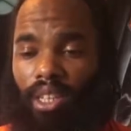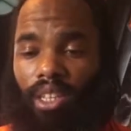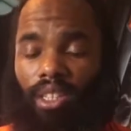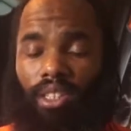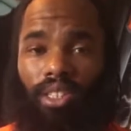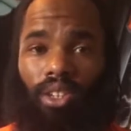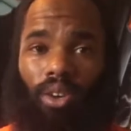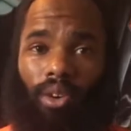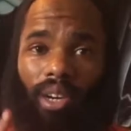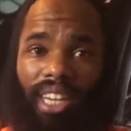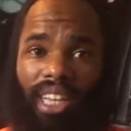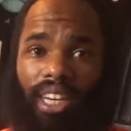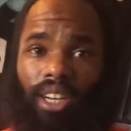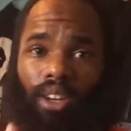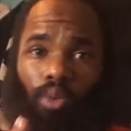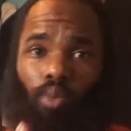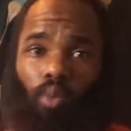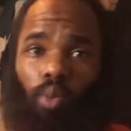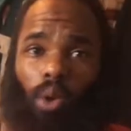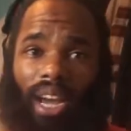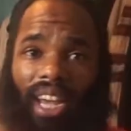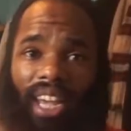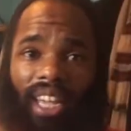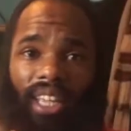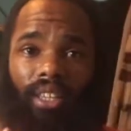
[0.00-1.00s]
So either
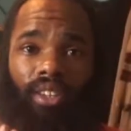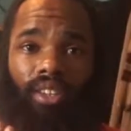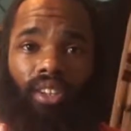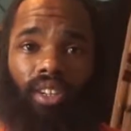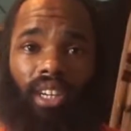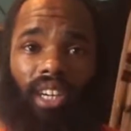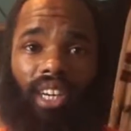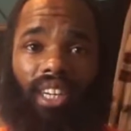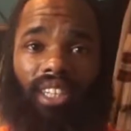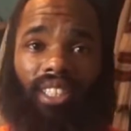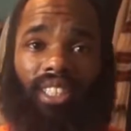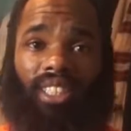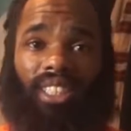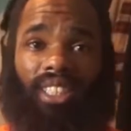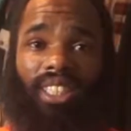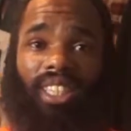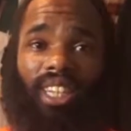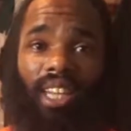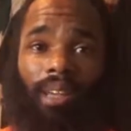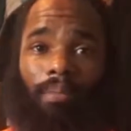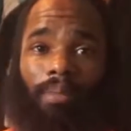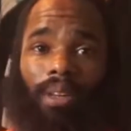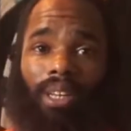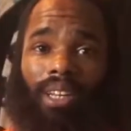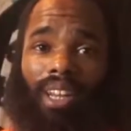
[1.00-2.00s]
way, you're going to
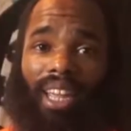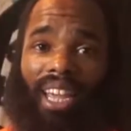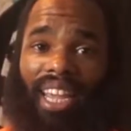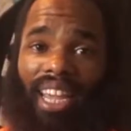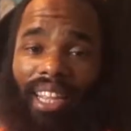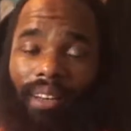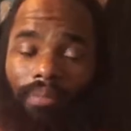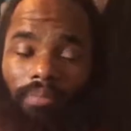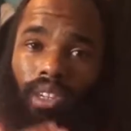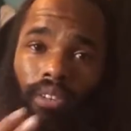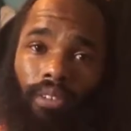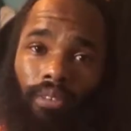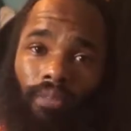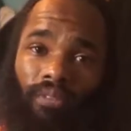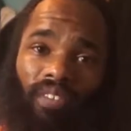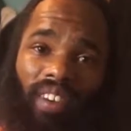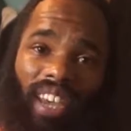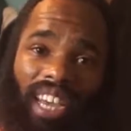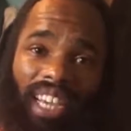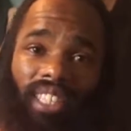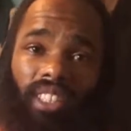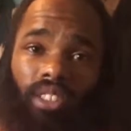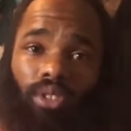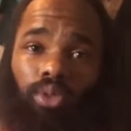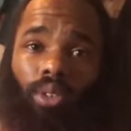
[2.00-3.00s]
stimulate your
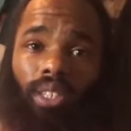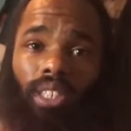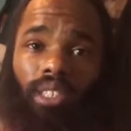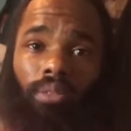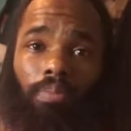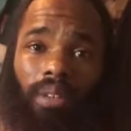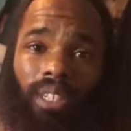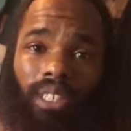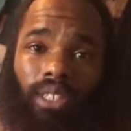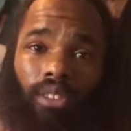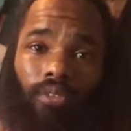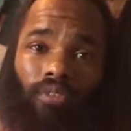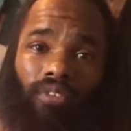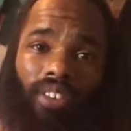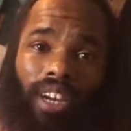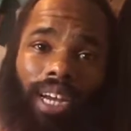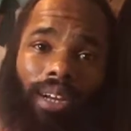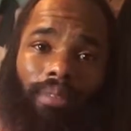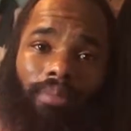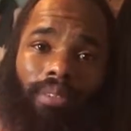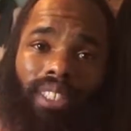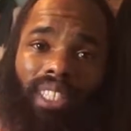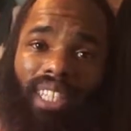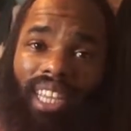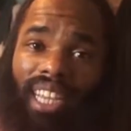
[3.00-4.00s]
fast twitch muscle
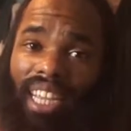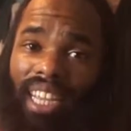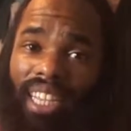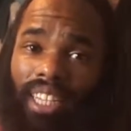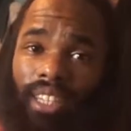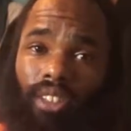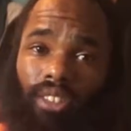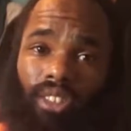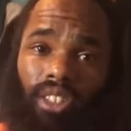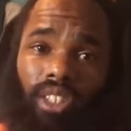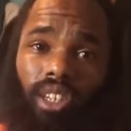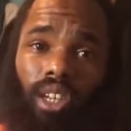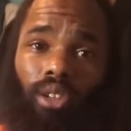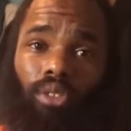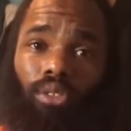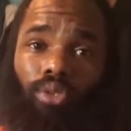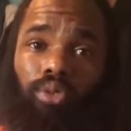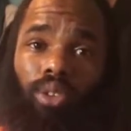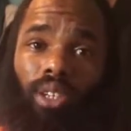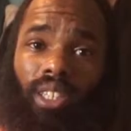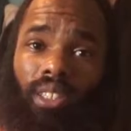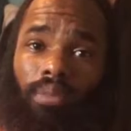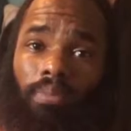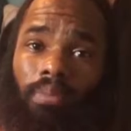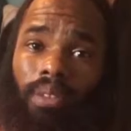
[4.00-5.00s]
fibers and your slow
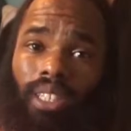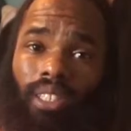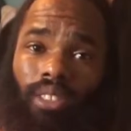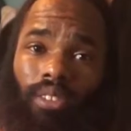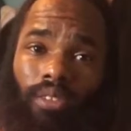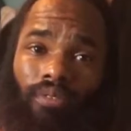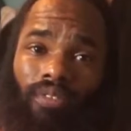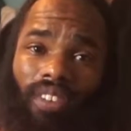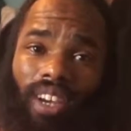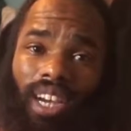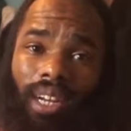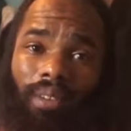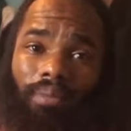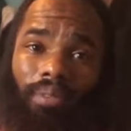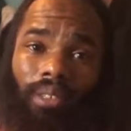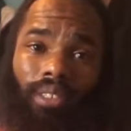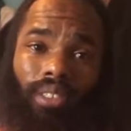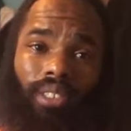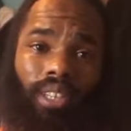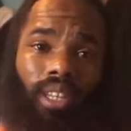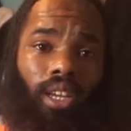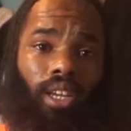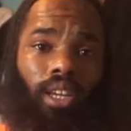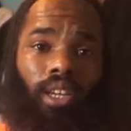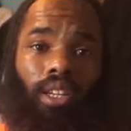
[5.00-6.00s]
twitch muscle
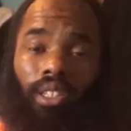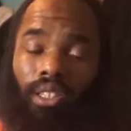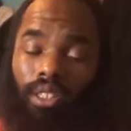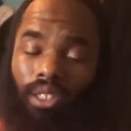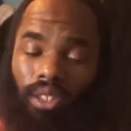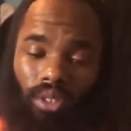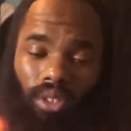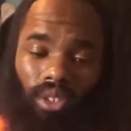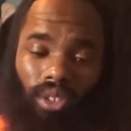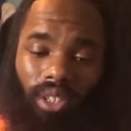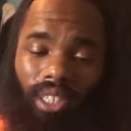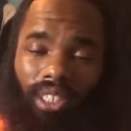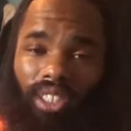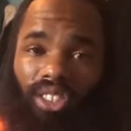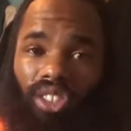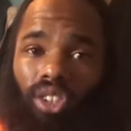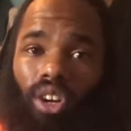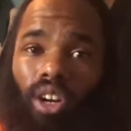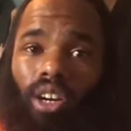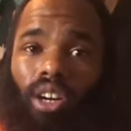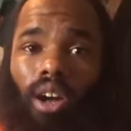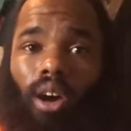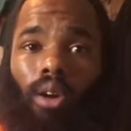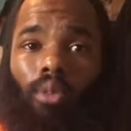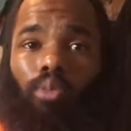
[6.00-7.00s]
fibers. So you can
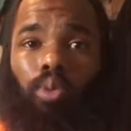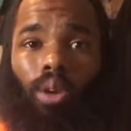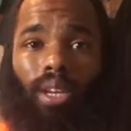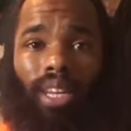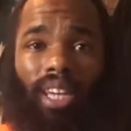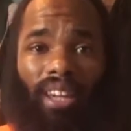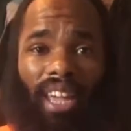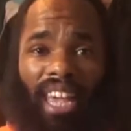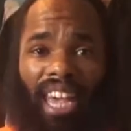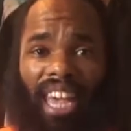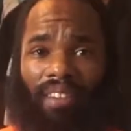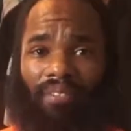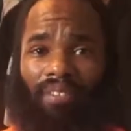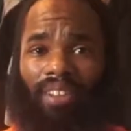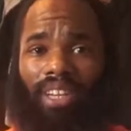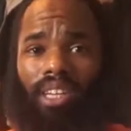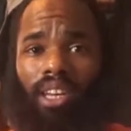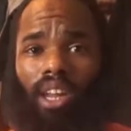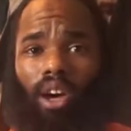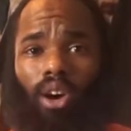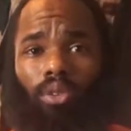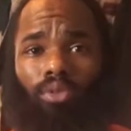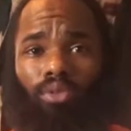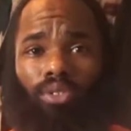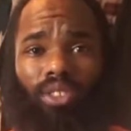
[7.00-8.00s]
start off with a heavy
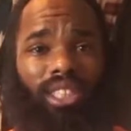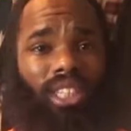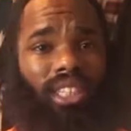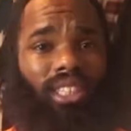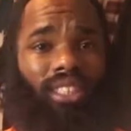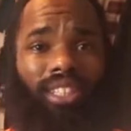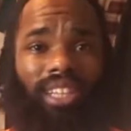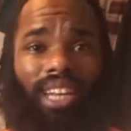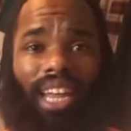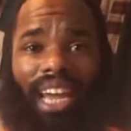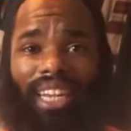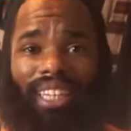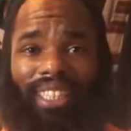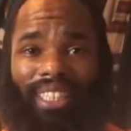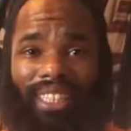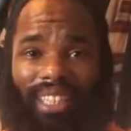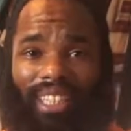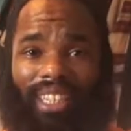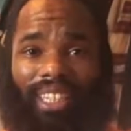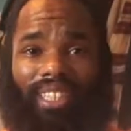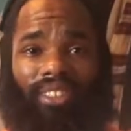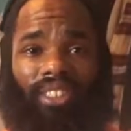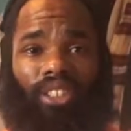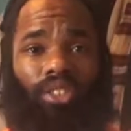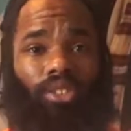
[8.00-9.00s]
load just like
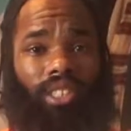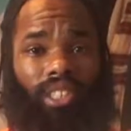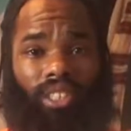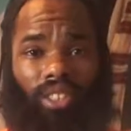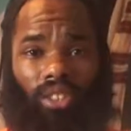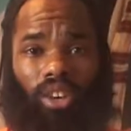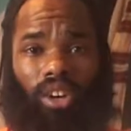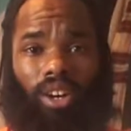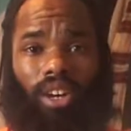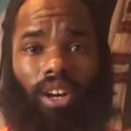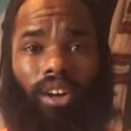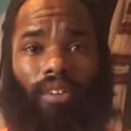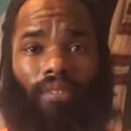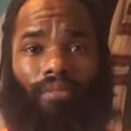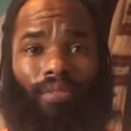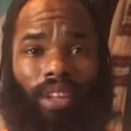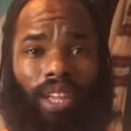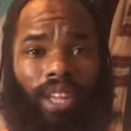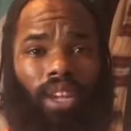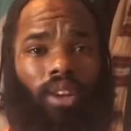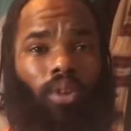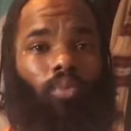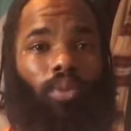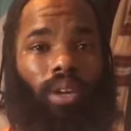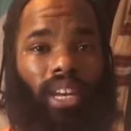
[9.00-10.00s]
this. You can start off
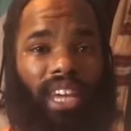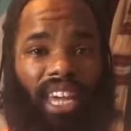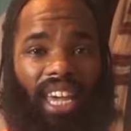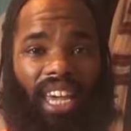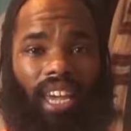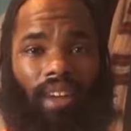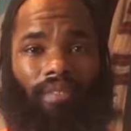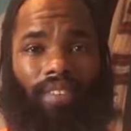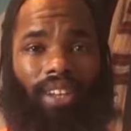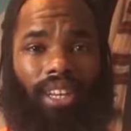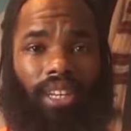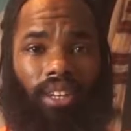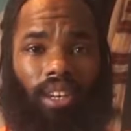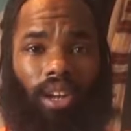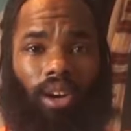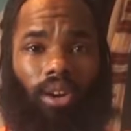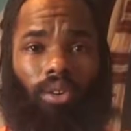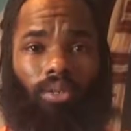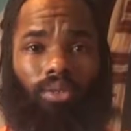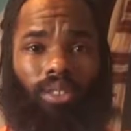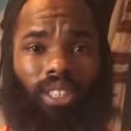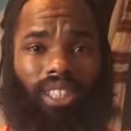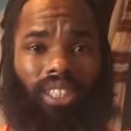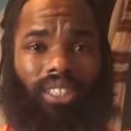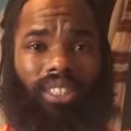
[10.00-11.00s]
with a heavy
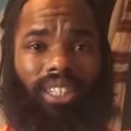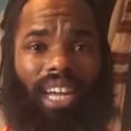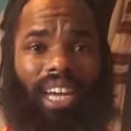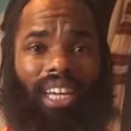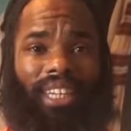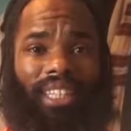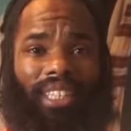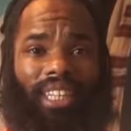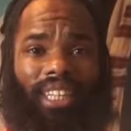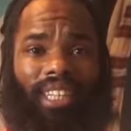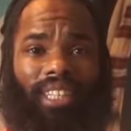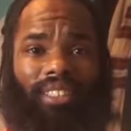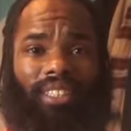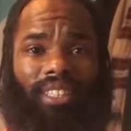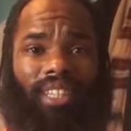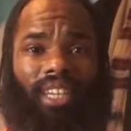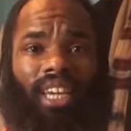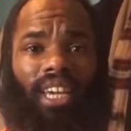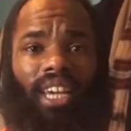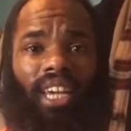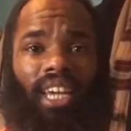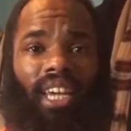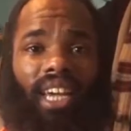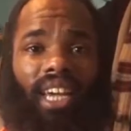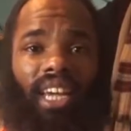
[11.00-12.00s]
load just like this
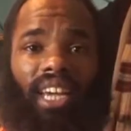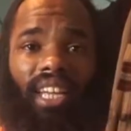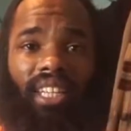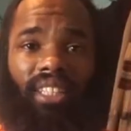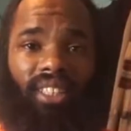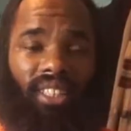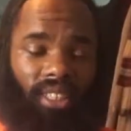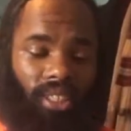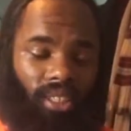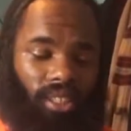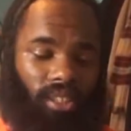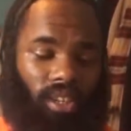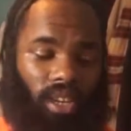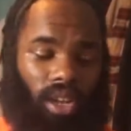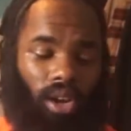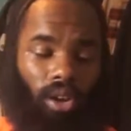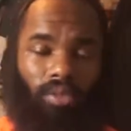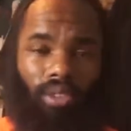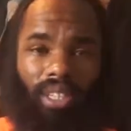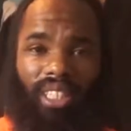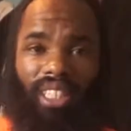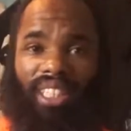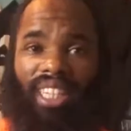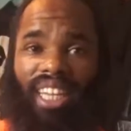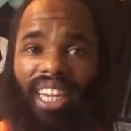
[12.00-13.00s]
and
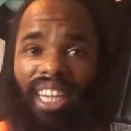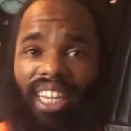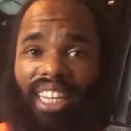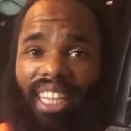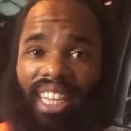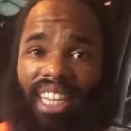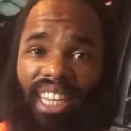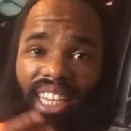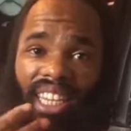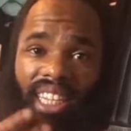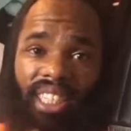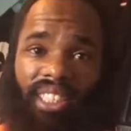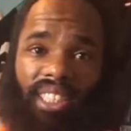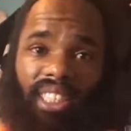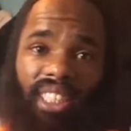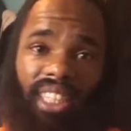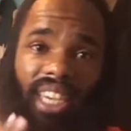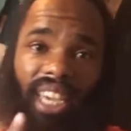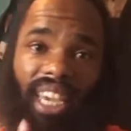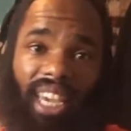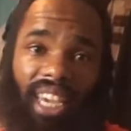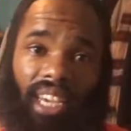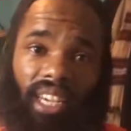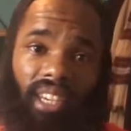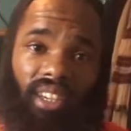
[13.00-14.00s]
slowly take each
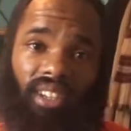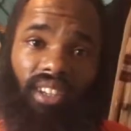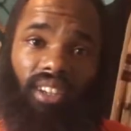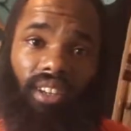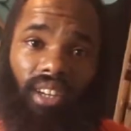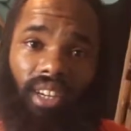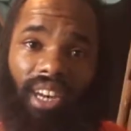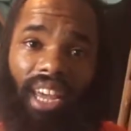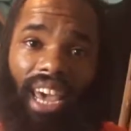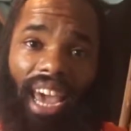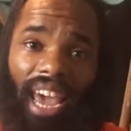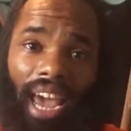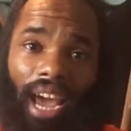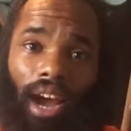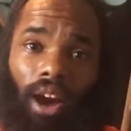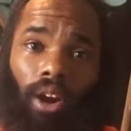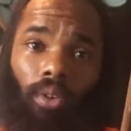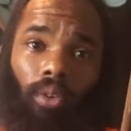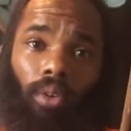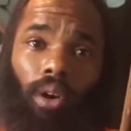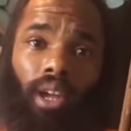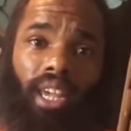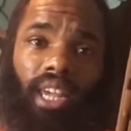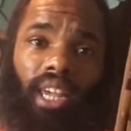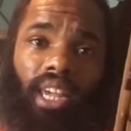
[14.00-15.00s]
canned good
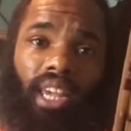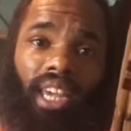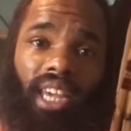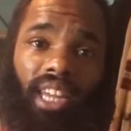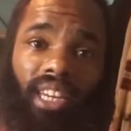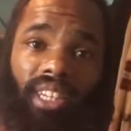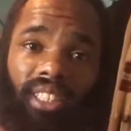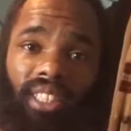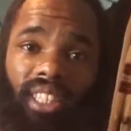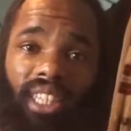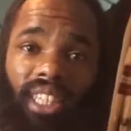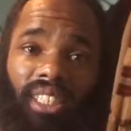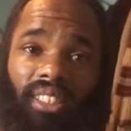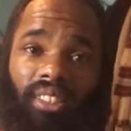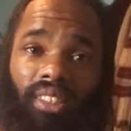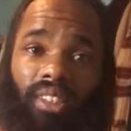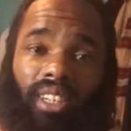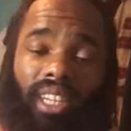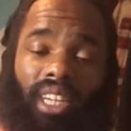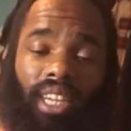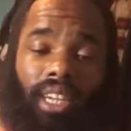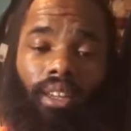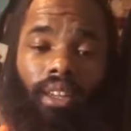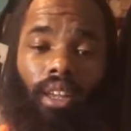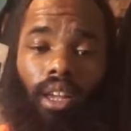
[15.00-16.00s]
out and
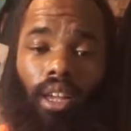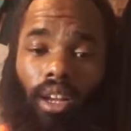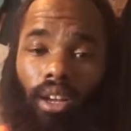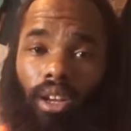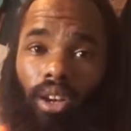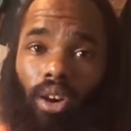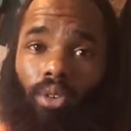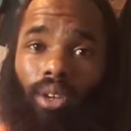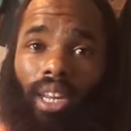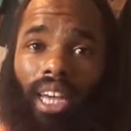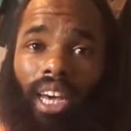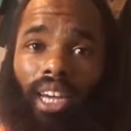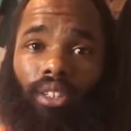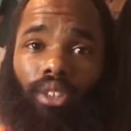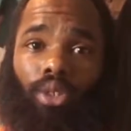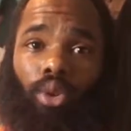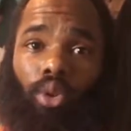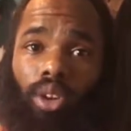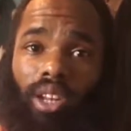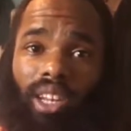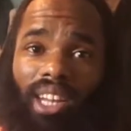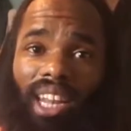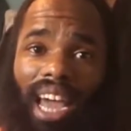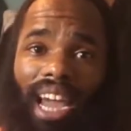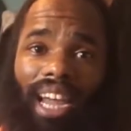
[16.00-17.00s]
essentially go down
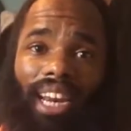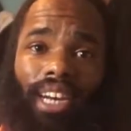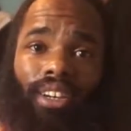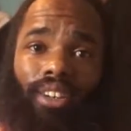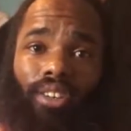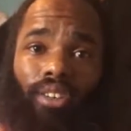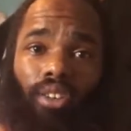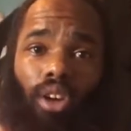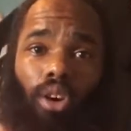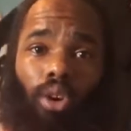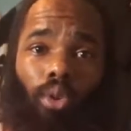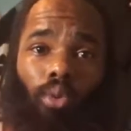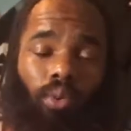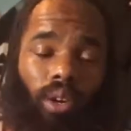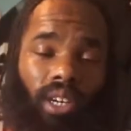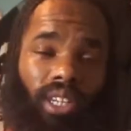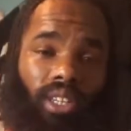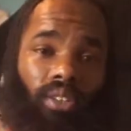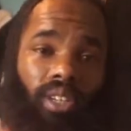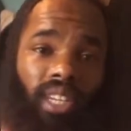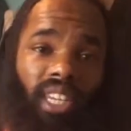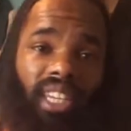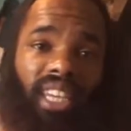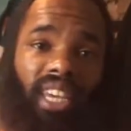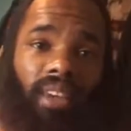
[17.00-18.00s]
to a lighter load where
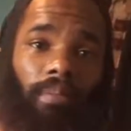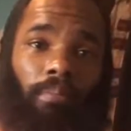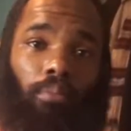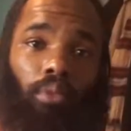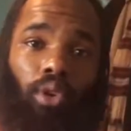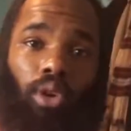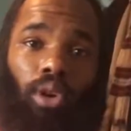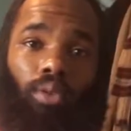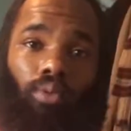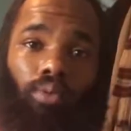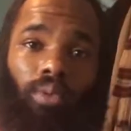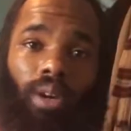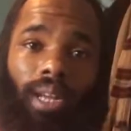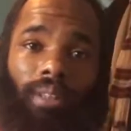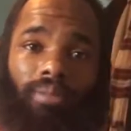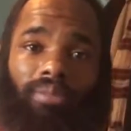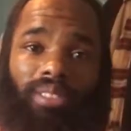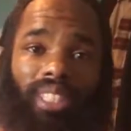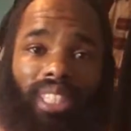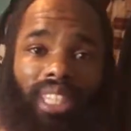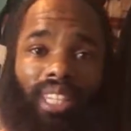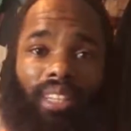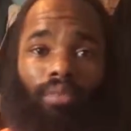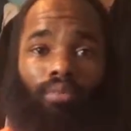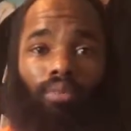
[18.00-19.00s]
you could get more
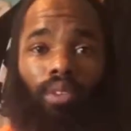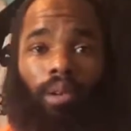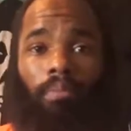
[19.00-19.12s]
reps in.